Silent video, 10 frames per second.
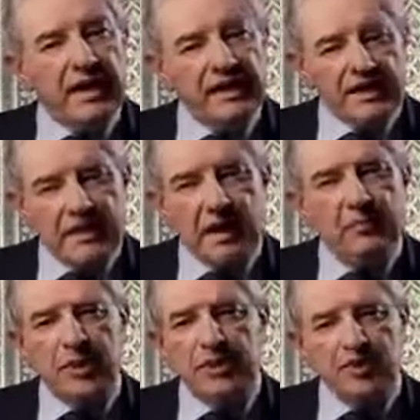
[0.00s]

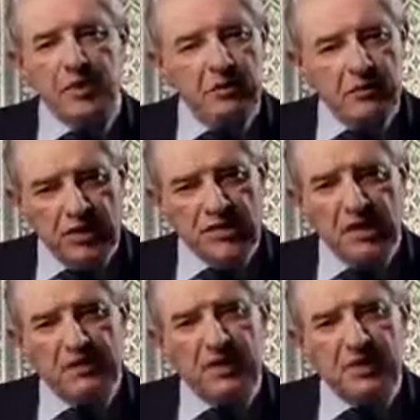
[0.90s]
established
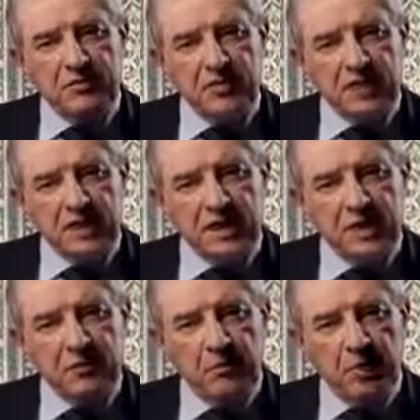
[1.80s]
Muslim
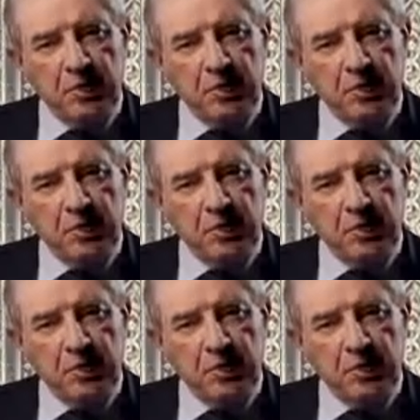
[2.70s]
community,